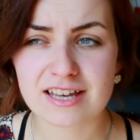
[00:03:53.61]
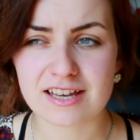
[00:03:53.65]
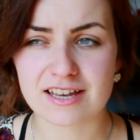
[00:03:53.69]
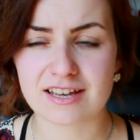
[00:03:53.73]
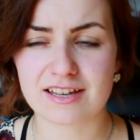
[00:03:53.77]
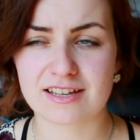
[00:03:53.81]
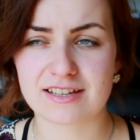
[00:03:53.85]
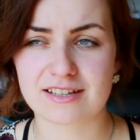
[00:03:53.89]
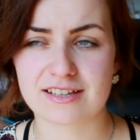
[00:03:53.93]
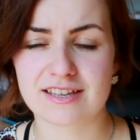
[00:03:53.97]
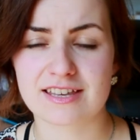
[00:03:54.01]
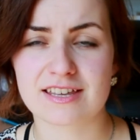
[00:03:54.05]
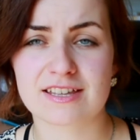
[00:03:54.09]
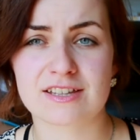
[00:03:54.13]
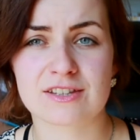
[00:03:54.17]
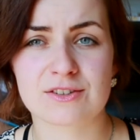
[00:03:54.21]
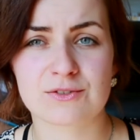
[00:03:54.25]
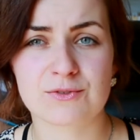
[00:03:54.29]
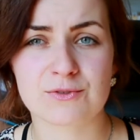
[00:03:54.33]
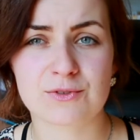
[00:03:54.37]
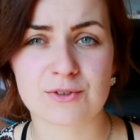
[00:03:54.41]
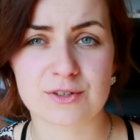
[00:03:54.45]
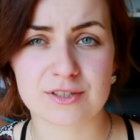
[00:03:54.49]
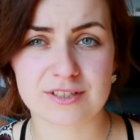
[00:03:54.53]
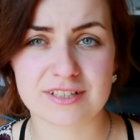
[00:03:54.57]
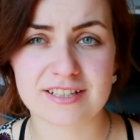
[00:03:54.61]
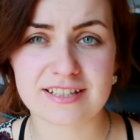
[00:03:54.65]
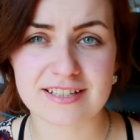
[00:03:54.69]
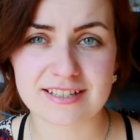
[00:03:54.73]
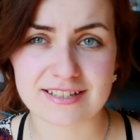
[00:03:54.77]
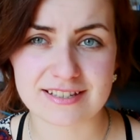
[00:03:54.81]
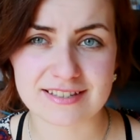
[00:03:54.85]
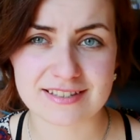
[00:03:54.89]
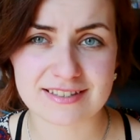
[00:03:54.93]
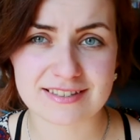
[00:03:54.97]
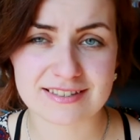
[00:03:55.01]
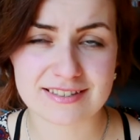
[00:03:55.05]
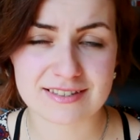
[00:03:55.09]
uh, and for
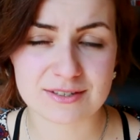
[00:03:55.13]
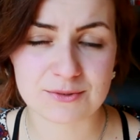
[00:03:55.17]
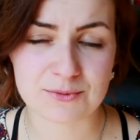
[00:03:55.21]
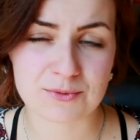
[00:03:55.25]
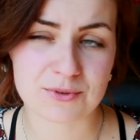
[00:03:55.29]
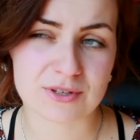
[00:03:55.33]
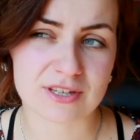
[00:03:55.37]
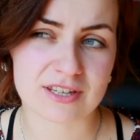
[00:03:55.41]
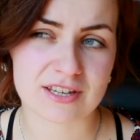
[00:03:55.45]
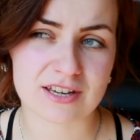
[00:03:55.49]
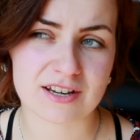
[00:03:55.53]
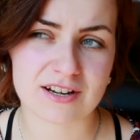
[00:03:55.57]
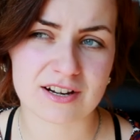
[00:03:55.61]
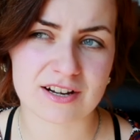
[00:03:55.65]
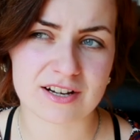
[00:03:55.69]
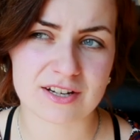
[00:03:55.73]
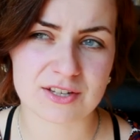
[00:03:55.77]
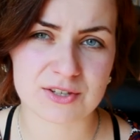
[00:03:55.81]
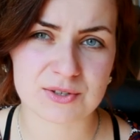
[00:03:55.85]
this we are